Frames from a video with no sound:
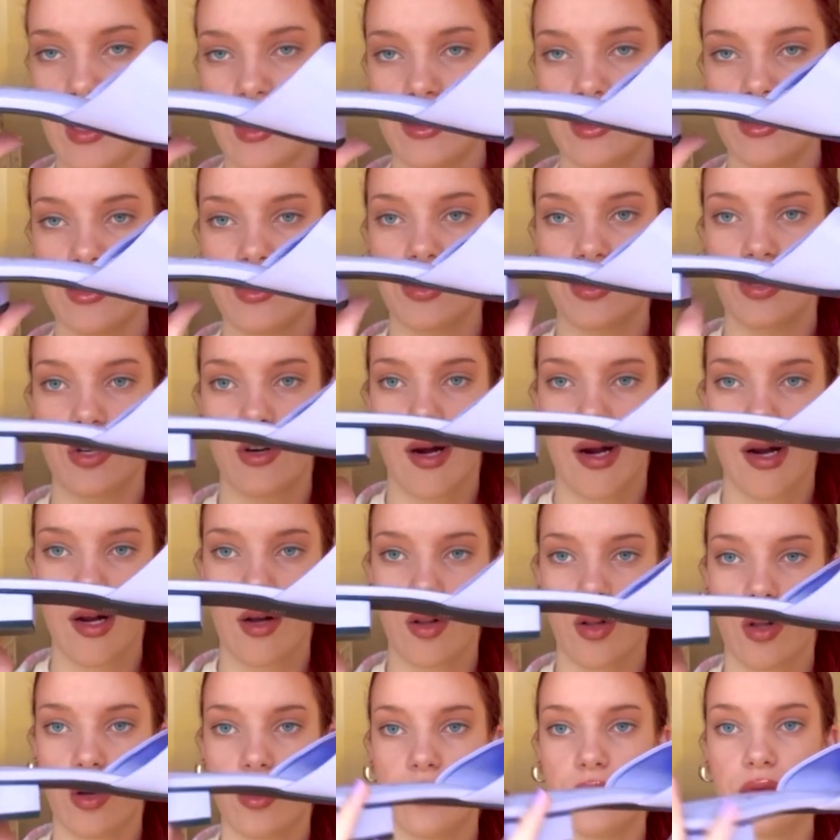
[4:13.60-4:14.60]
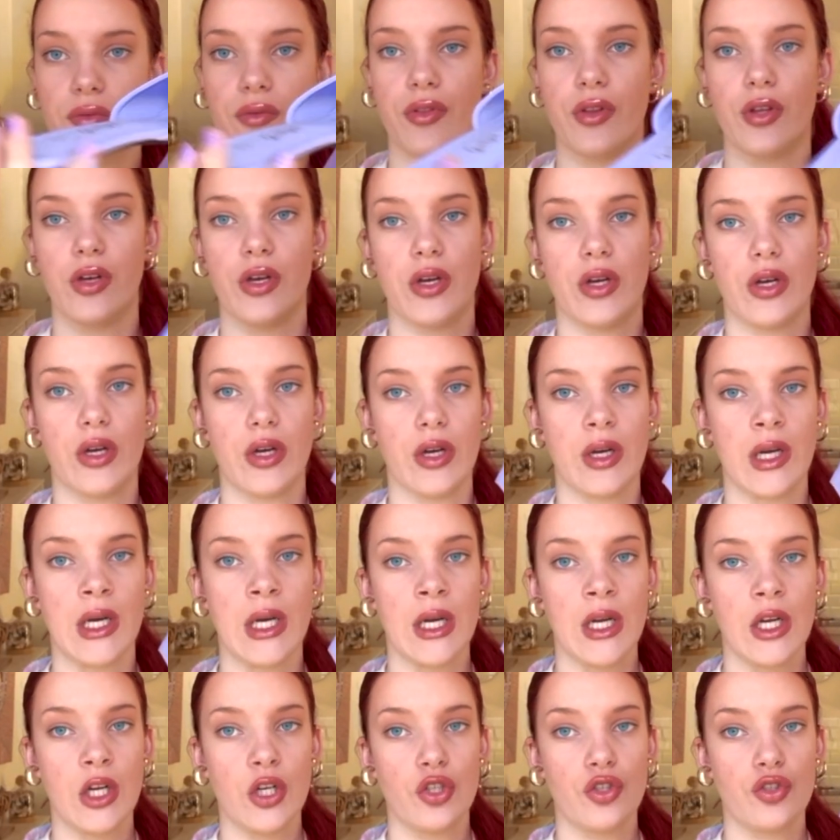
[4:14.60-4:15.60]
and the style of the
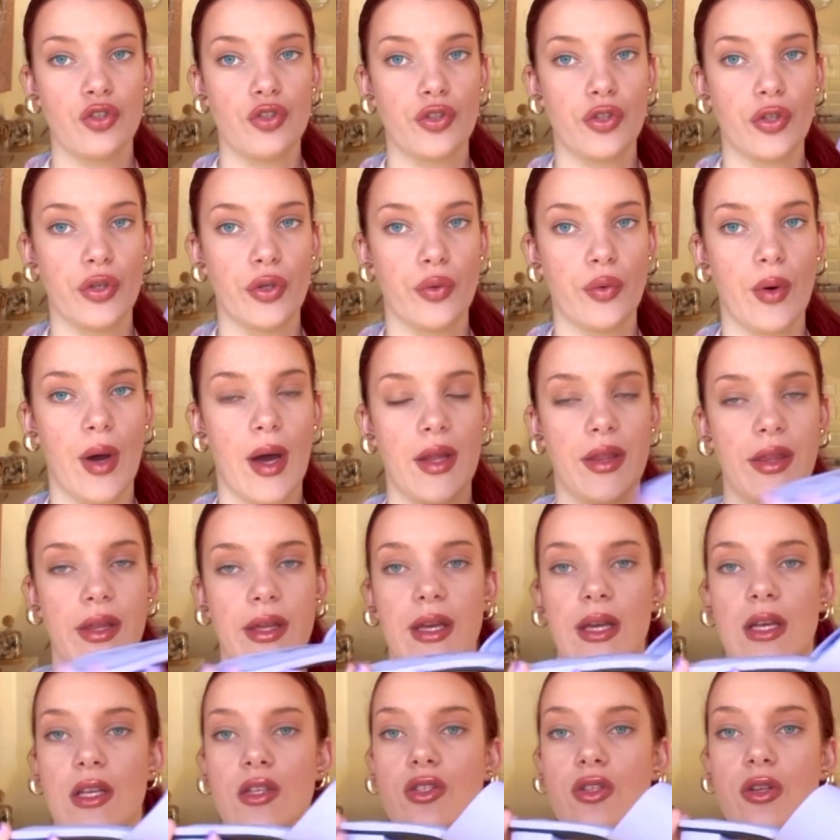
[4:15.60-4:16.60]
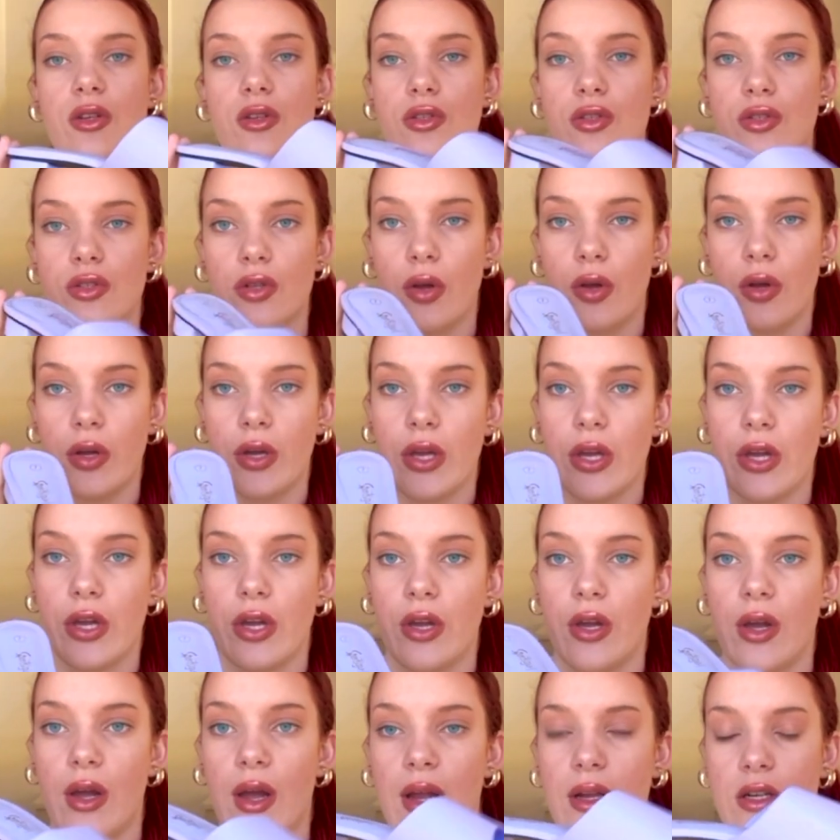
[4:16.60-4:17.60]
shoe. I think it's just so
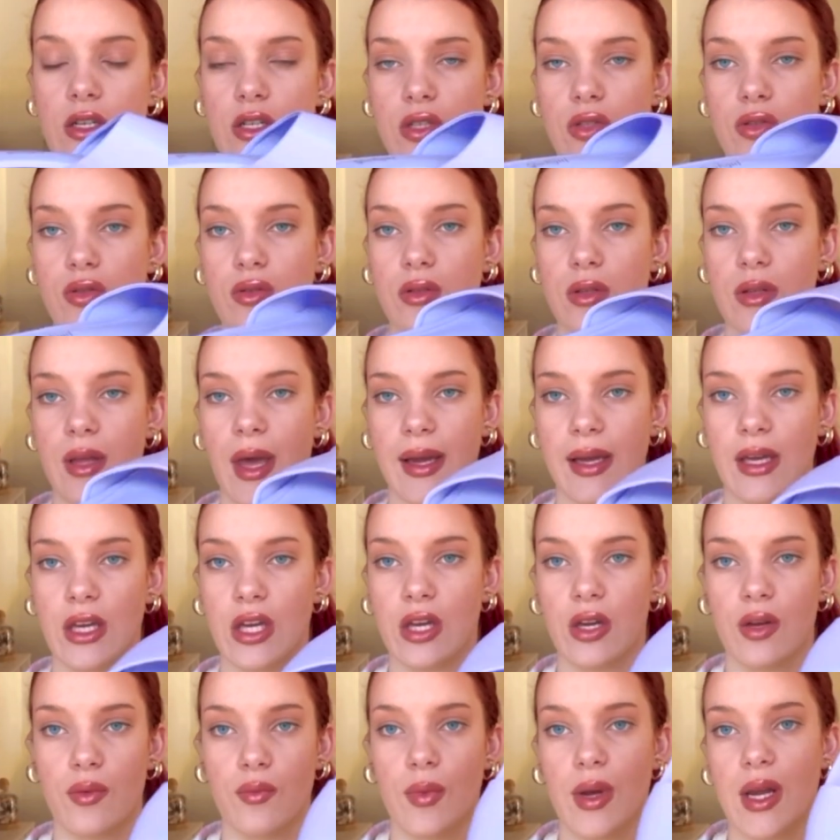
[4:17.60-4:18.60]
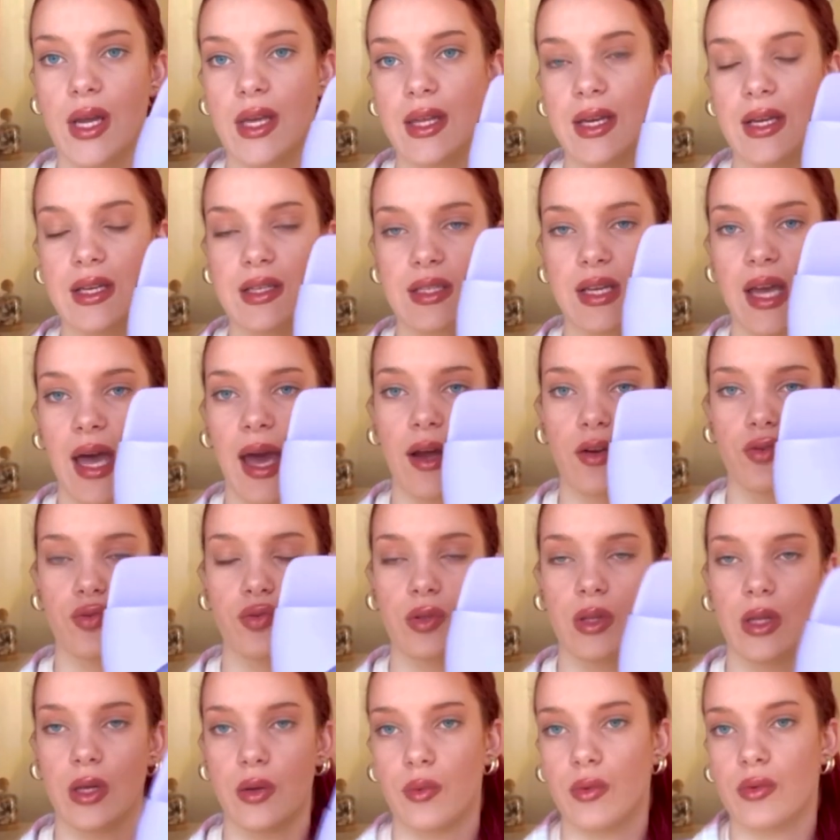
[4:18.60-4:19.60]
cute and just like you can wear these
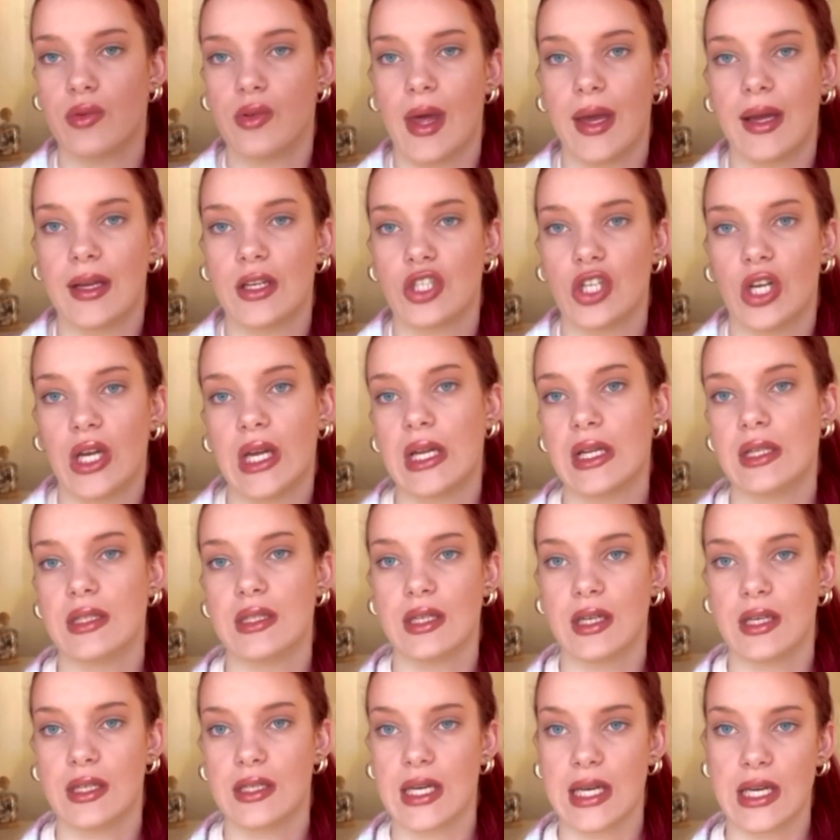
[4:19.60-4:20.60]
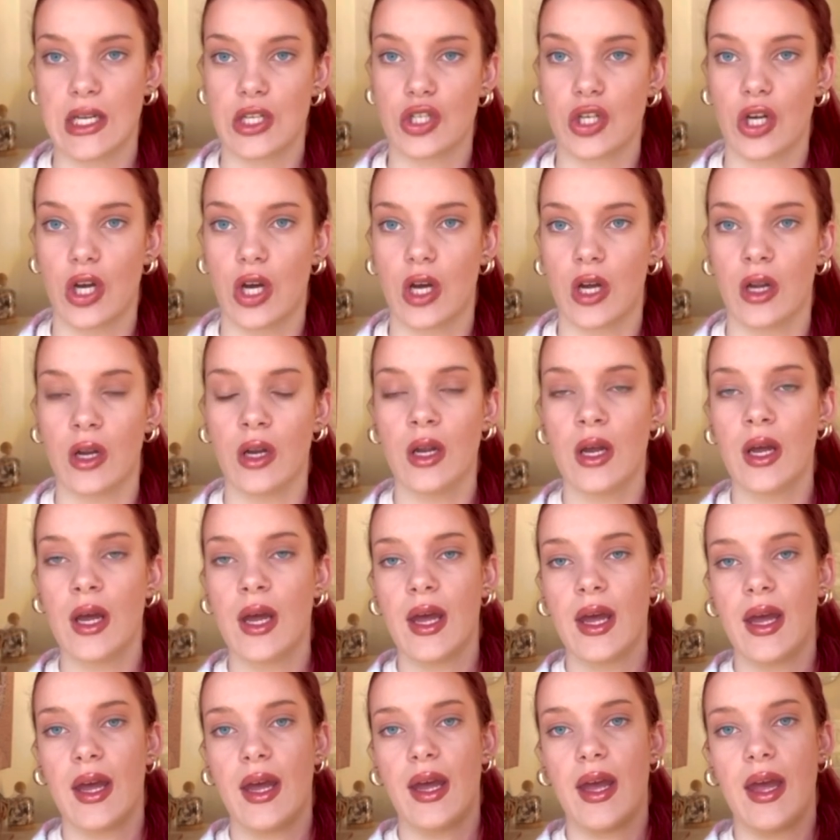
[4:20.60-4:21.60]
casually with like jeans and a t-shirt
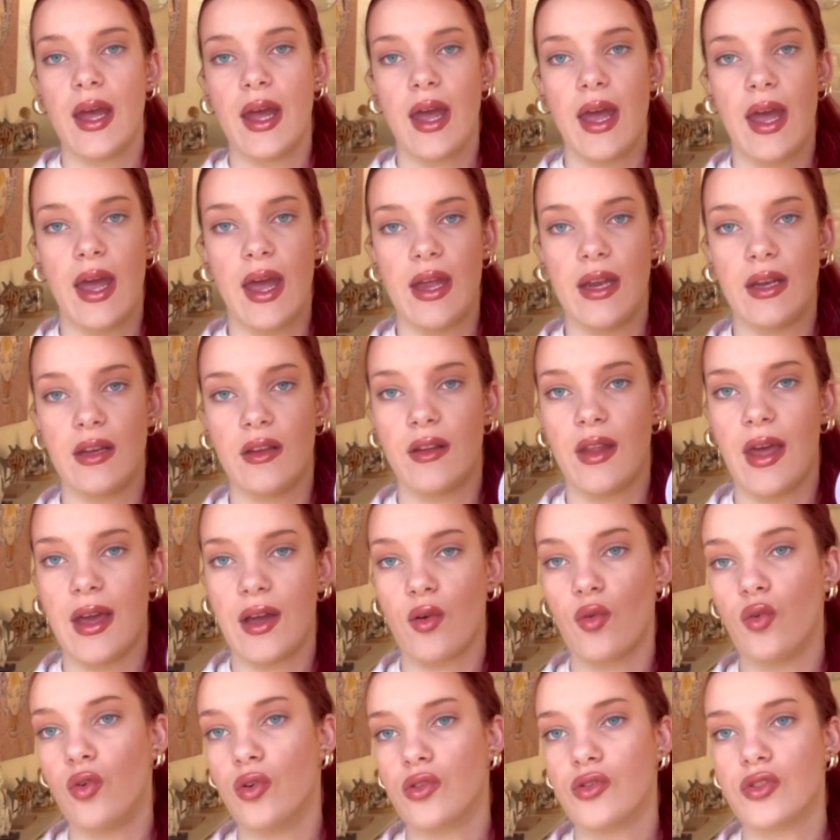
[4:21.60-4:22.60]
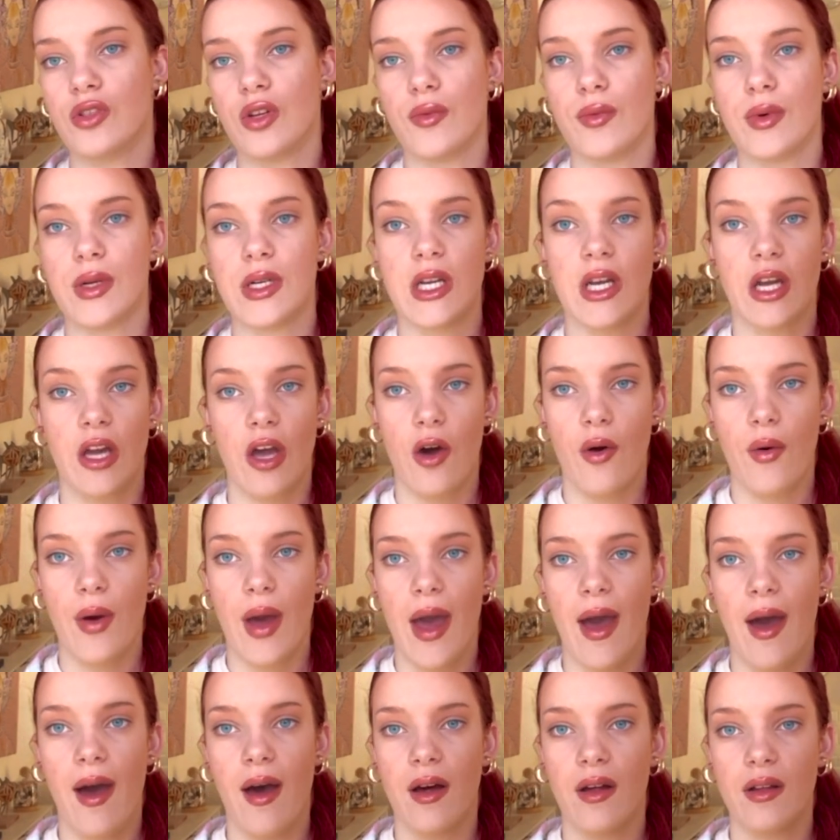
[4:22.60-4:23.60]
and like also when you go
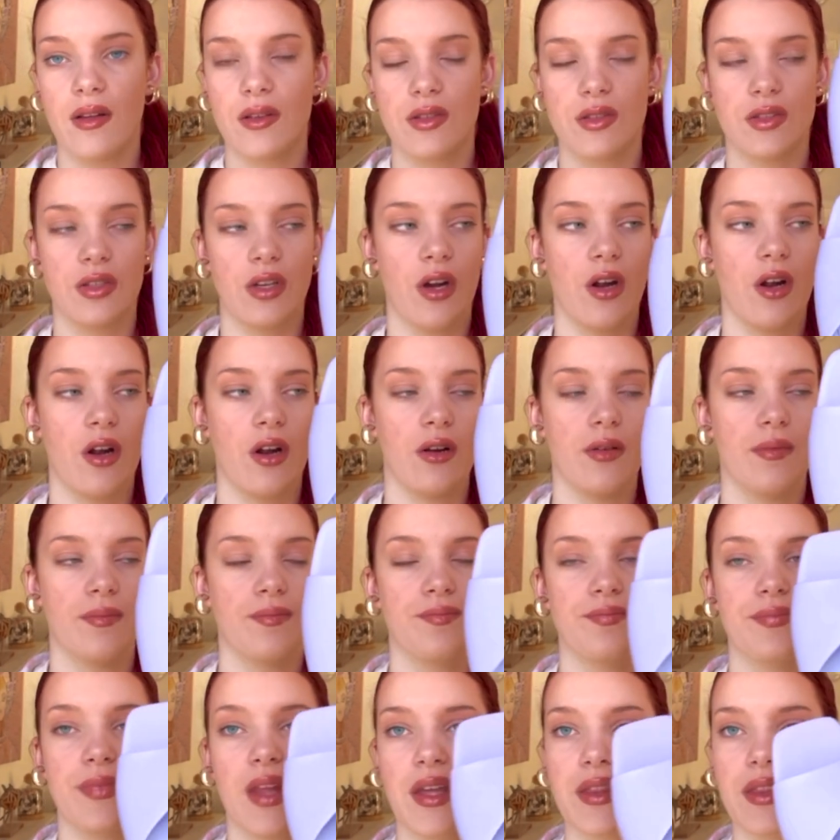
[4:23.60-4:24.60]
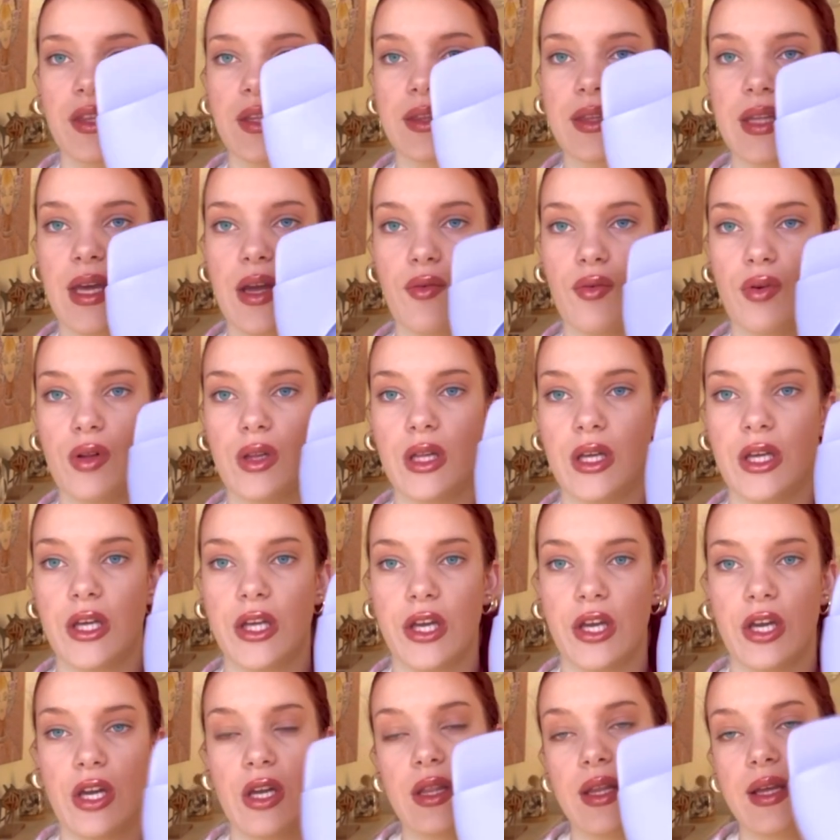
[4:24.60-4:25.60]
out so I think they're really
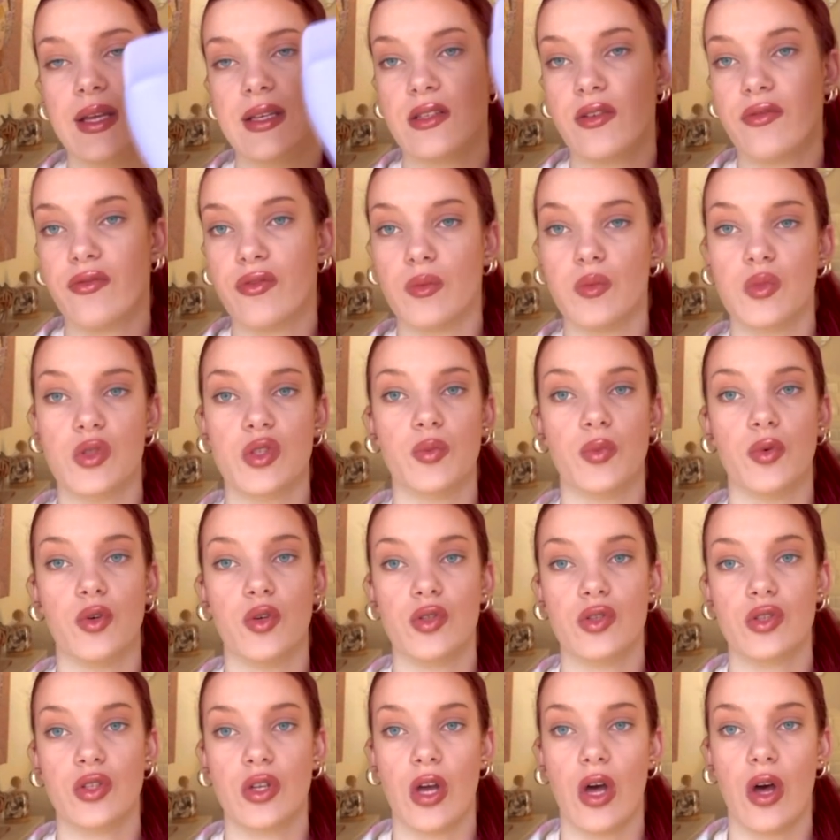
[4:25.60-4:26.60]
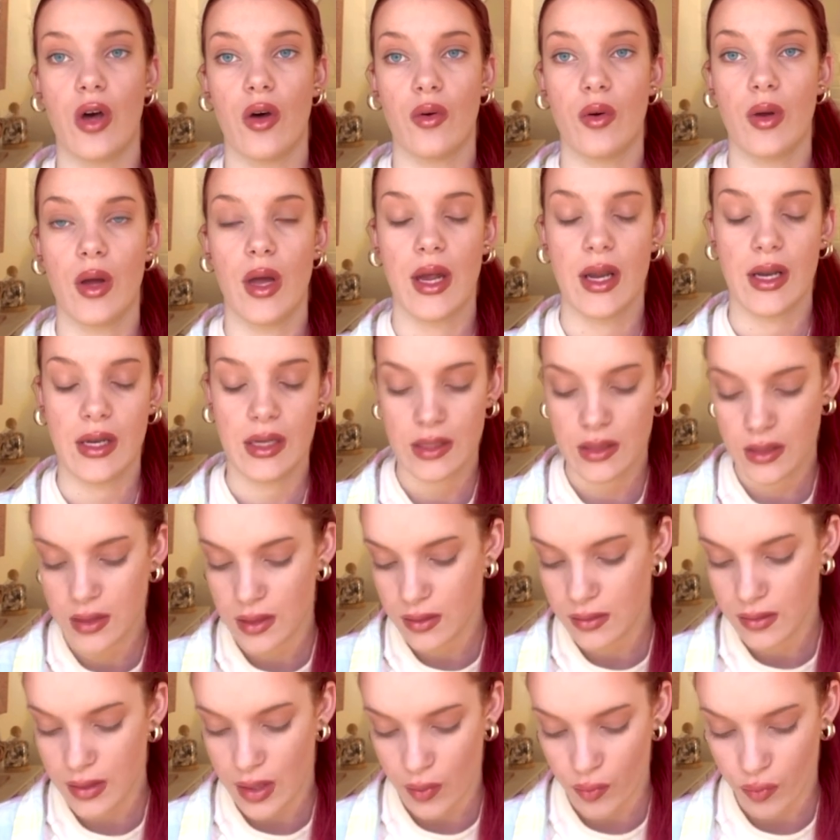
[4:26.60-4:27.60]
cute and these are from Sportsgirl and
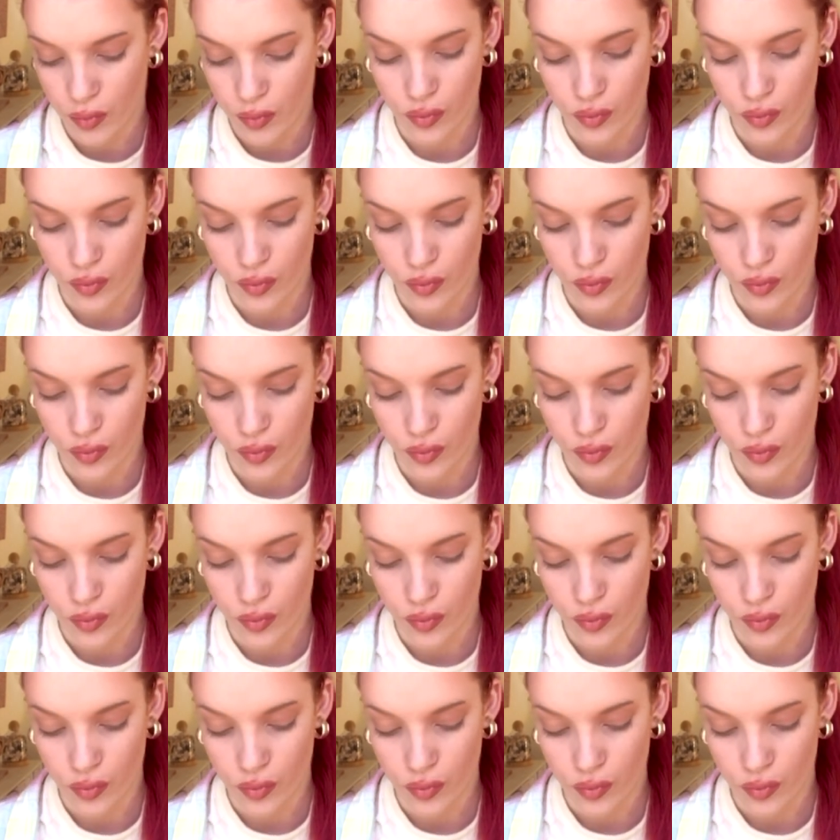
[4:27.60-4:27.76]
they're